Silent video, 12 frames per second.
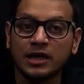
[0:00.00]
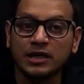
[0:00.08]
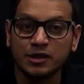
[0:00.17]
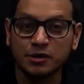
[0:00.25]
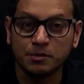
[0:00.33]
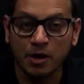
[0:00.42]

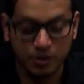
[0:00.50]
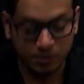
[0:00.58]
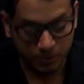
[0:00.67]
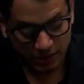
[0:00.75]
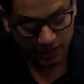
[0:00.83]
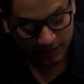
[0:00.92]
Power
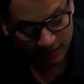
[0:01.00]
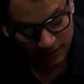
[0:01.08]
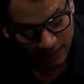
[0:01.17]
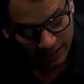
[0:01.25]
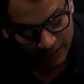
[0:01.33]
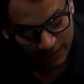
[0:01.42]
Projects is
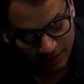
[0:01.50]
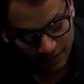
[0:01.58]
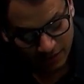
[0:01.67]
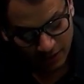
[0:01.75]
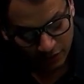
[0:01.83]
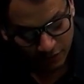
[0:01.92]
again a
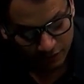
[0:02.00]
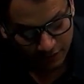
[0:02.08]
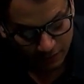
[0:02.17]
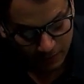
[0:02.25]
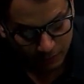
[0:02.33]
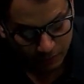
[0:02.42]
run of river
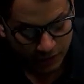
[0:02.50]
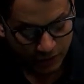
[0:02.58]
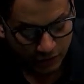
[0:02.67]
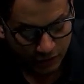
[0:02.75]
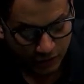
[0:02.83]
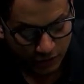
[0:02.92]
project
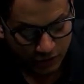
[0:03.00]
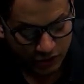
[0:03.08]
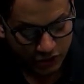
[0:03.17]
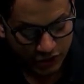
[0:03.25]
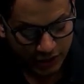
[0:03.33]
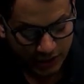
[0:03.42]
on
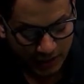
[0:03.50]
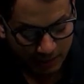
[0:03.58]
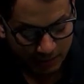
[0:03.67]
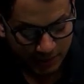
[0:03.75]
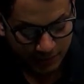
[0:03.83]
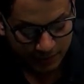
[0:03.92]
Chenab
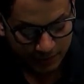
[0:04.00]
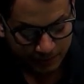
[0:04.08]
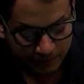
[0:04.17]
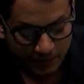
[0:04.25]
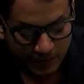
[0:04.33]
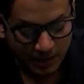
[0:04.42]
River.
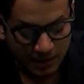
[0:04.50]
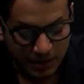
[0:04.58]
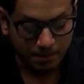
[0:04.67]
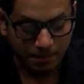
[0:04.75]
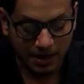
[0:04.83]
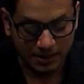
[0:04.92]

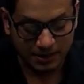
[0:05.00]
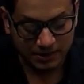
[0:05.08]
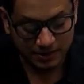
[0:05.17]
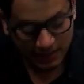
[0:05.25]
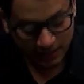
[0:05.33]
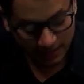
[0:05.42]

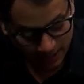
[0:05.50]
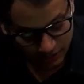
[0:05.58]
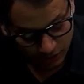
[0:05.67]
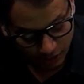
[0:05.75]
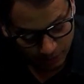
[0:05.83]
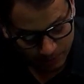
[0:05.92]
Pakistan has
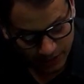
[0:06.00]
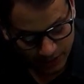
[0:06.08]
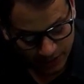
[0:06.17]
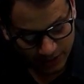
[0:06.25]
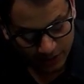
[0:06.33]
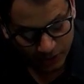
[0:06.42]

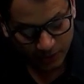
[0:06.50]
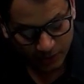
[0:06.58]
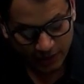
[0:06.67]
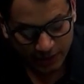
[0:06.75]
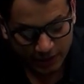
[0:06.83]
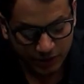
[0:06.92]
objected to it
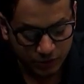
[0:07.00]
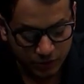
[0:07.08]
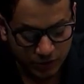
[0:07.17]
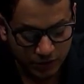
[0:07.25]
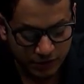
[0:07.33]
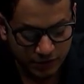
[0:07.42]
in
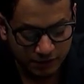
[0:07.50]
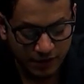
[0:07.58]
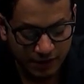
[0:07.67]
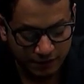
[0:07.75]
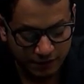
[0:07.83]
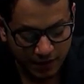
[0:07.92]
2005,
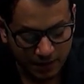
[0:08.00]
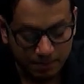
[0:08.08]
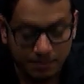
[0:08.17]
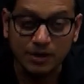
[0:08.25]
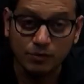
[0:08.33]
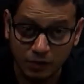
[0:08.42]
but
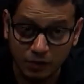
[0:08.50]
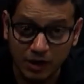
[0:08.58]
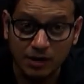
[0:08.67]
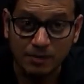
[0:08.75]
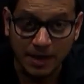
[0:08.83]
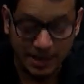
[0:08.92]
World
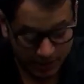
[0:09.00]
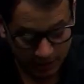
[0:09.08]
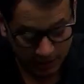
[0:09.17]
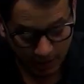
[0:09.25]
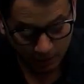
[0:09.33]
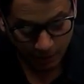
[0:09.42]
Bank
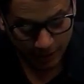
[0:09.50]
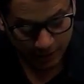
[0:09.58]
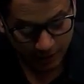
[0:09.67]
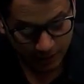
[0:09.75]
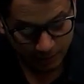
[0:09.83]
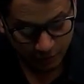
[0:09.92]
appointed
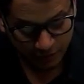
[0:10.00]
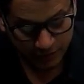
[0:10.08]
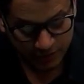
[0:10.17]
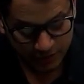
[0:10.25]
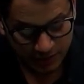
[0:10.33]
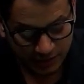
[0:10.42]

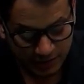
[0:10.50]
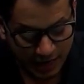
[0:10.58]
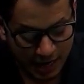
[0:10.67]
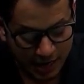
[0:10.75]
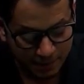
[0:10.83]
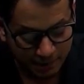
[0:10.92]
Professor
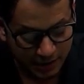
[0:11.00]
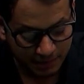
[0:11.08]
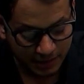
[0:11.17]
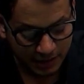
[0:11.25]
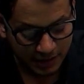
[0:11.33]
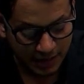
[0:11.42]
Raymond
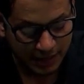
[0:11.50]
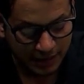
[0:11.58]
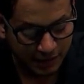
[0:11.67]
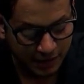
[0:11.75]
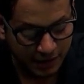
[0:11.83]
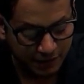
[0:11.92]

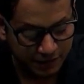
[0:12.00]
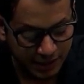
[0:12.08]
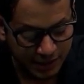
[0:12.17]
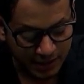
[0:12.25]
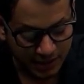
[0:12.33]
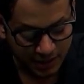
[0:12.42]
Lafitte,
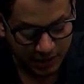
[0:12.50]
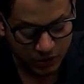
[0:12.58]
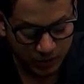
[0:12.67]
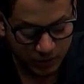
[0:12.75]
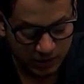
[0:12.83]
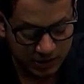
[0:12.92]
a
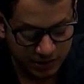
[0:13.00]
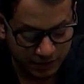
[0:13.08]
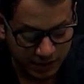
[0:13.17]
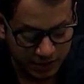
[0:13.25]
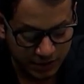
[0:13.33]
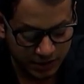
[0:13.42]
Swiss civil
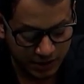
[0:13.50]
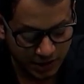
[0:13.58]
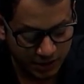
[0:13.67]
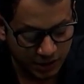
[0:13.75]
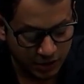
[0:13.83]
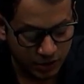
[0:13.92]
engineer,
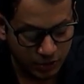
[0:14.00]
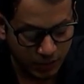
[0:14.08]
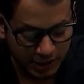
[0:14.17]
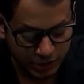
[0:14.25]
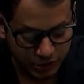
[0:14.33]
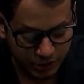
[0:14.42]
to
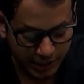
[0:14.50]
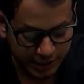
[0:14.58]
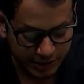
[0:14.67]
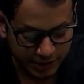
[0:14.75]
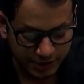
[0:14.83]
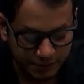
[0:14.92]
adjudicate the
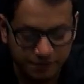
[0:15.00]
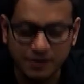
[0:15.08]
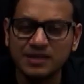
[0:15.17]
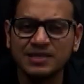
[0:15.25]
difference.